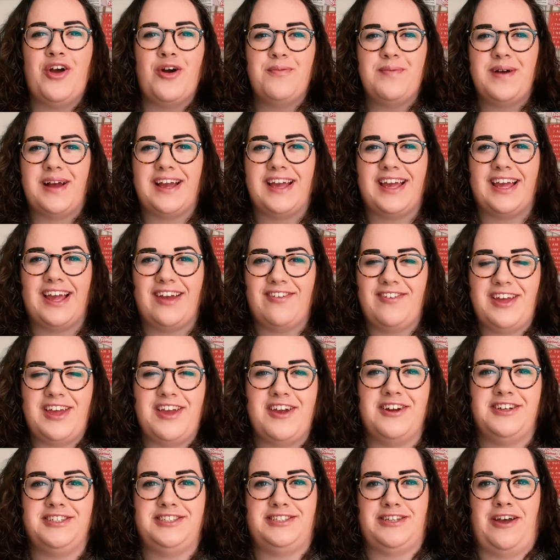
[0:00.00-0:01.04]
but giving
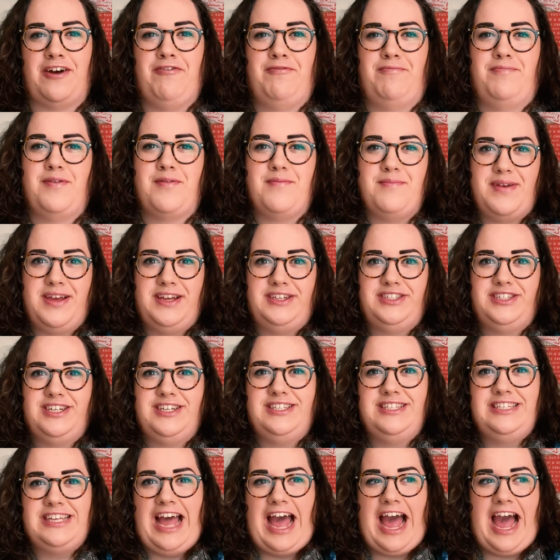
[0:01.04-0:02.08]
yourself
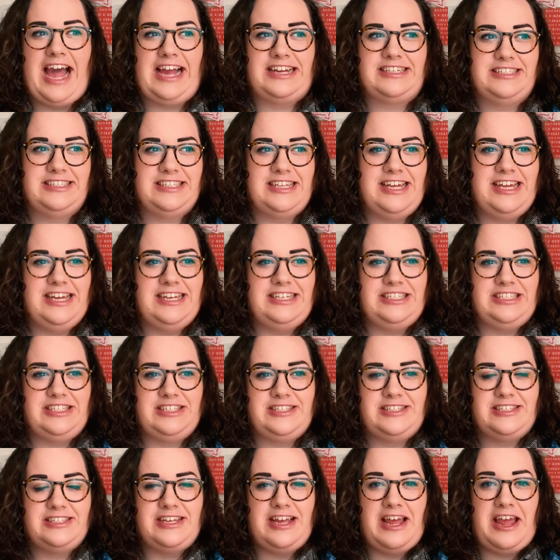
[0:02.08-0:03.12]
permission to actually
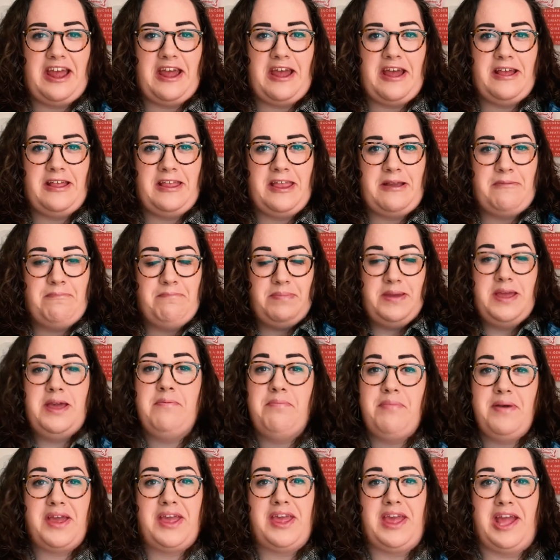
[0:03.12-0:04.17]
just like be a
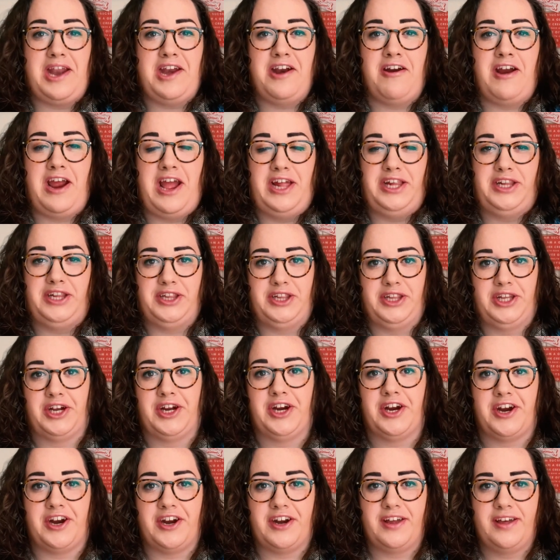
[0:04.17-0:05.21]
beginner and
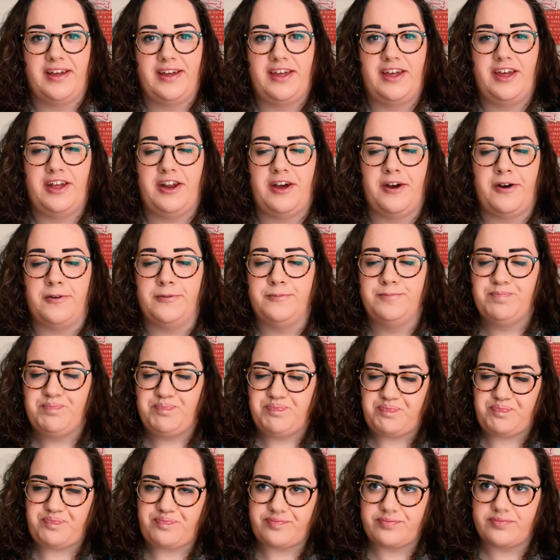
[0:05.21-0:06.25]
learn,
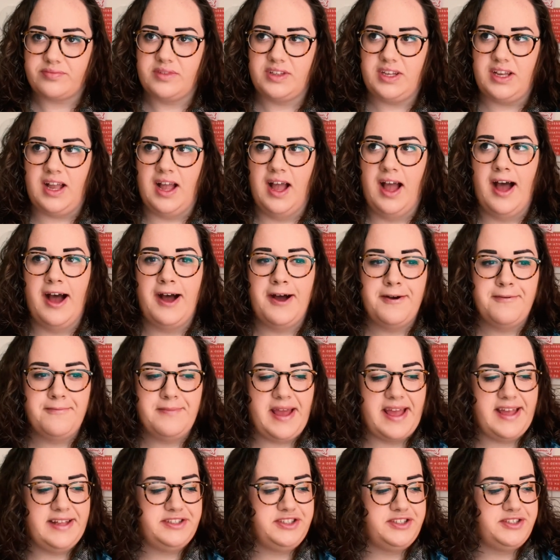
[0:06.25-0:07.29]

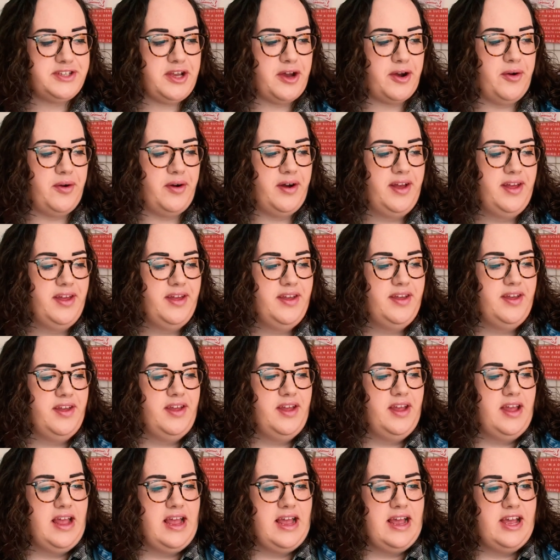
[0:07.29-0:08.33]
and so
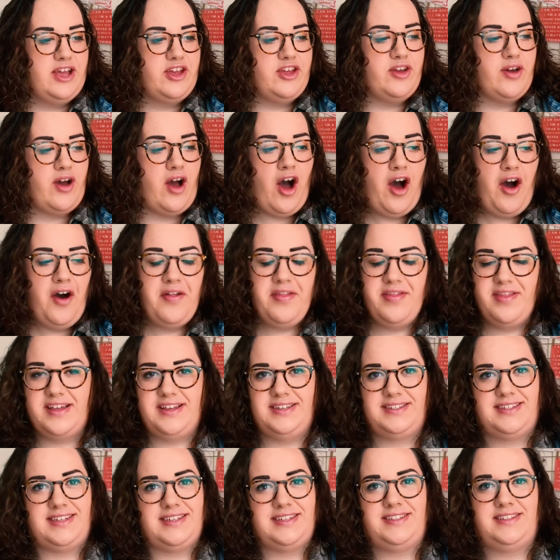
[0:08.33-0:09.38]
all of
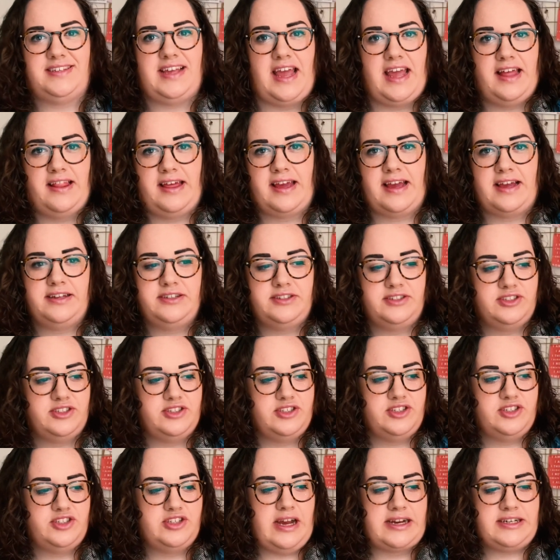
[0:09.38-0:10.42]
this to say, like,
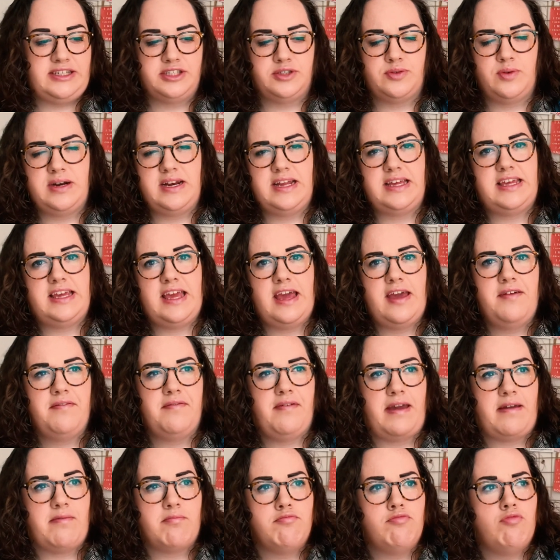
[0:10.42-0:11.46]
I just want to give
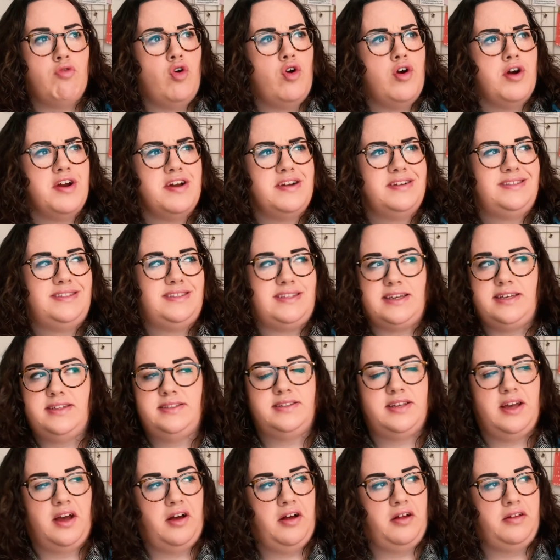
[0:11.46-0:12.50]
like more
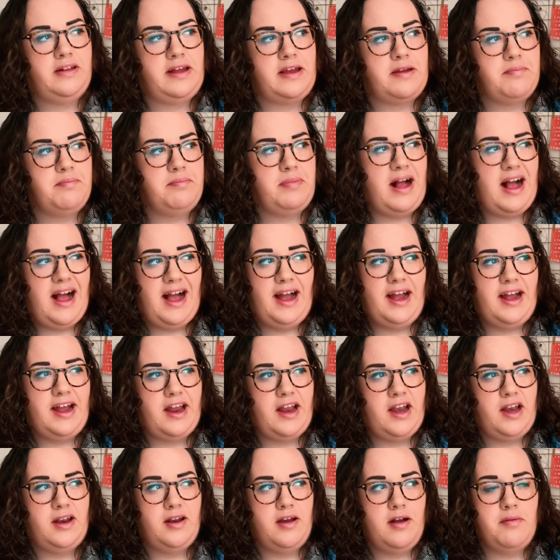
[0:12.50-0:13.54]
detail, like,
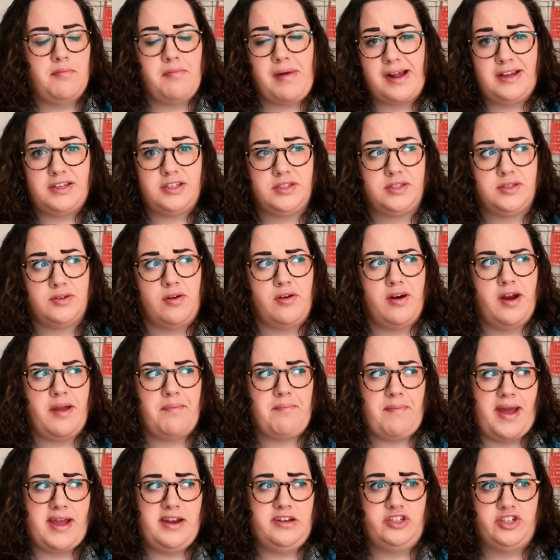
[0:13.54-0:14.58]
behind my story,
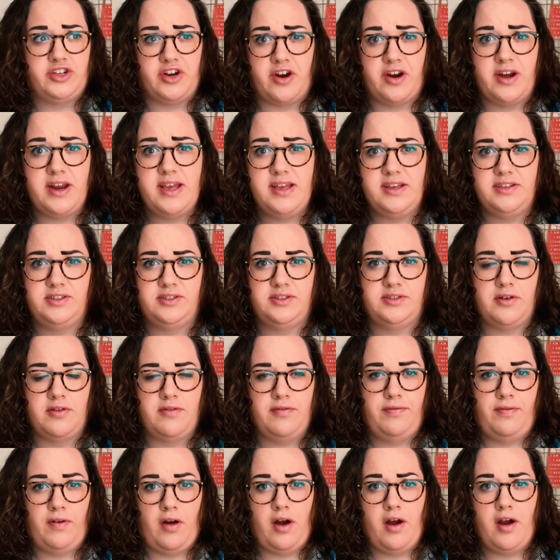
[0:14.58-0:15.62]
my journey so
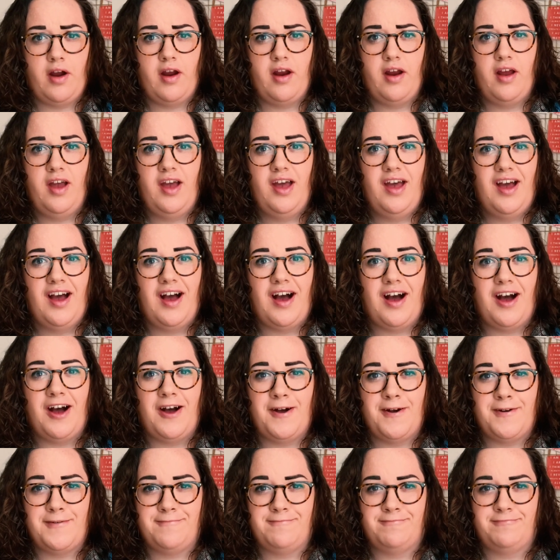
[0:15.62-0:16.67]
far.
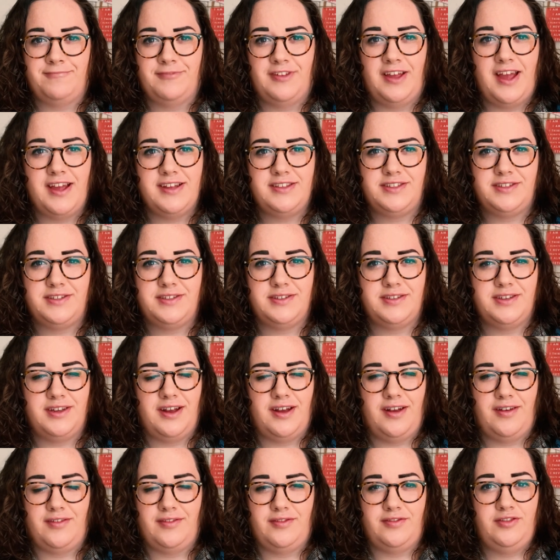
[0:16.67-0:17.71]

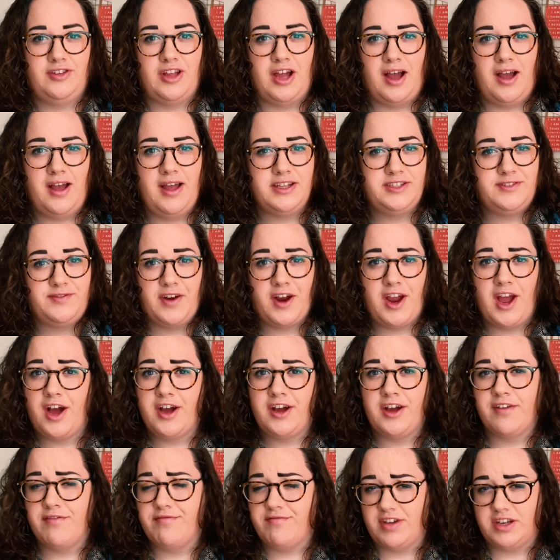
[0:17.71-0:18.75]
It's very
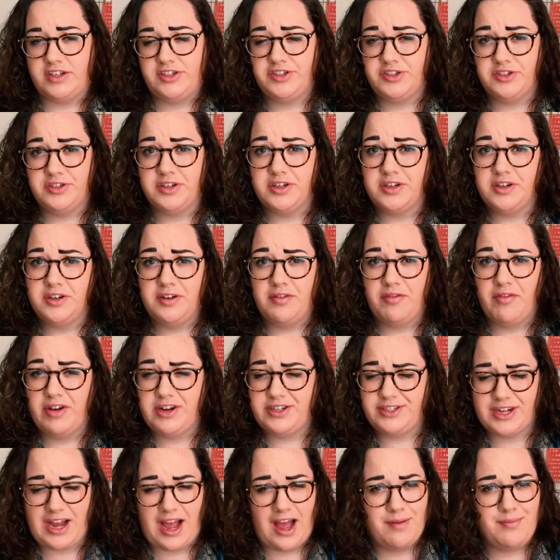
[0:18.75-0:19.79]
unconventional,
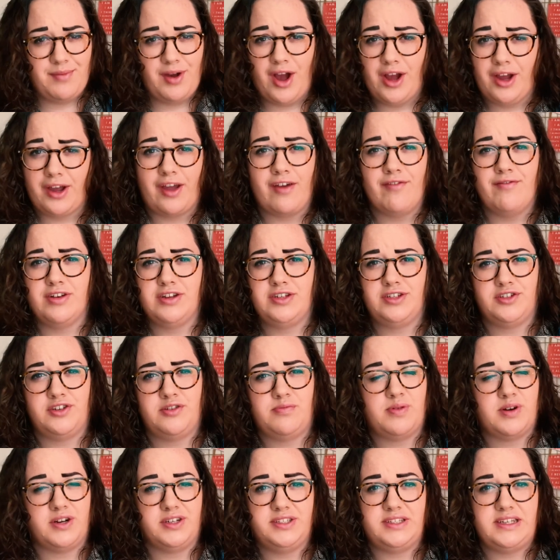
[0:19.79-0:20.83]
which I'm an unconventional
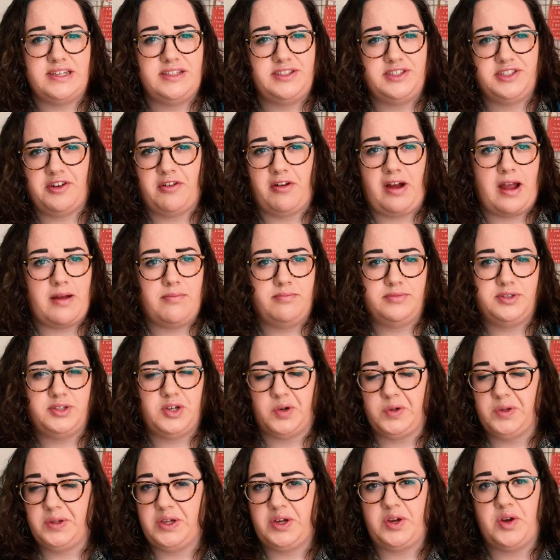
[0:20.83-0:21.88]
person, so I'm
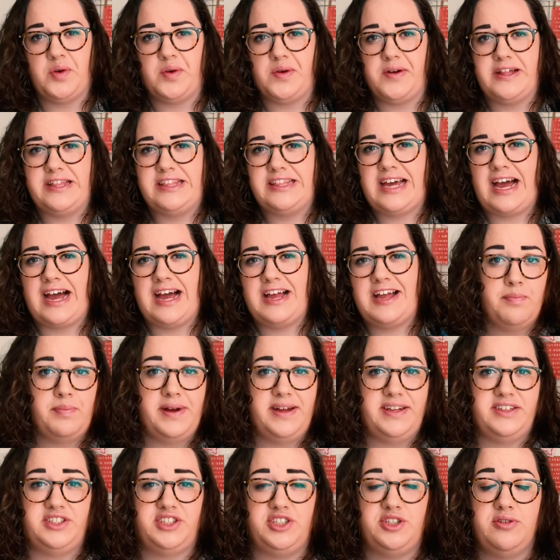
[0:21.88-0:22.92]
totally cool with that.
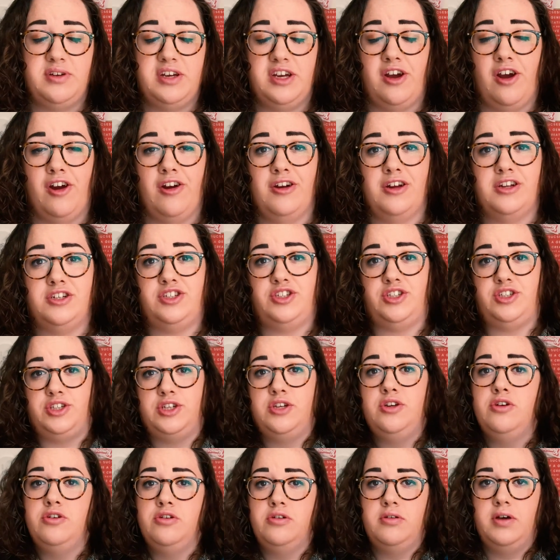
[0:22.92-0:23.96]
But to encourage
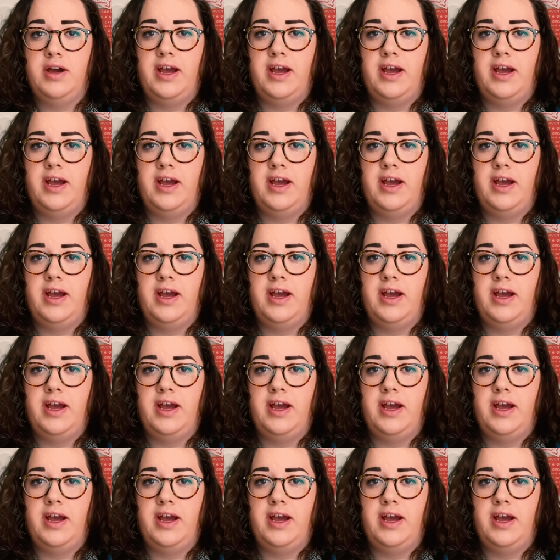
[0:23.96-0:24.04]
you